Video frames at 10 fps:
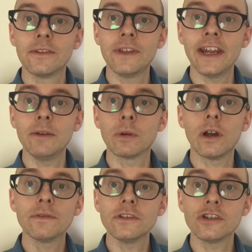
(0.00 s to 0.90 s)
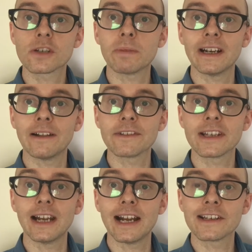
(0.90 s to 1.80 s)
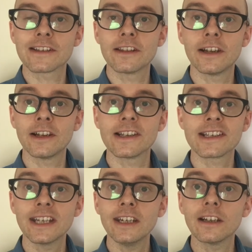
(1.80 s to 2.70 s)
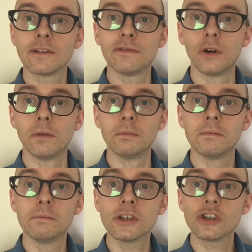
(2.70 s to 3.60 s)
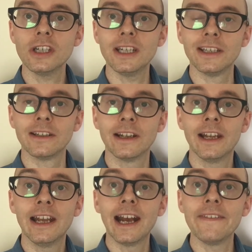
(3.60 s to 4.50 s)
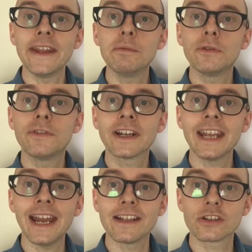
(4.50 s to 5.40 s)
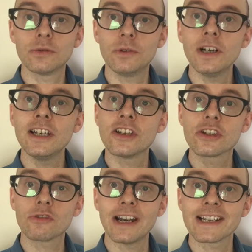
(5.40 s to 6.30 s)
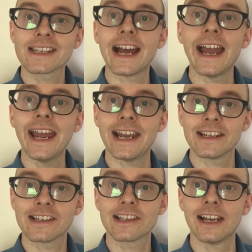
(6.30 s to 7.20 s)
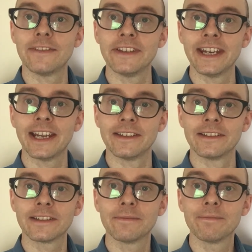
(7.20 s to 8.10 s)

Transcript: they will often just pronounce it as the singular form, machine, and they will forget to really stress that S at the end.